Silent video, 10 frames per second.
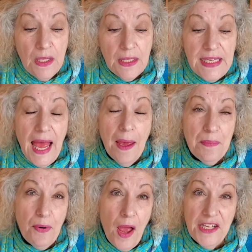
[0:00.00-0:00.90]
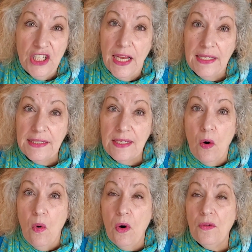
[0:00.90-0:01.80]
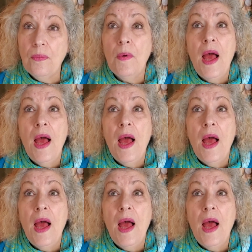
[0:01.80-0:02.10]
the top projects or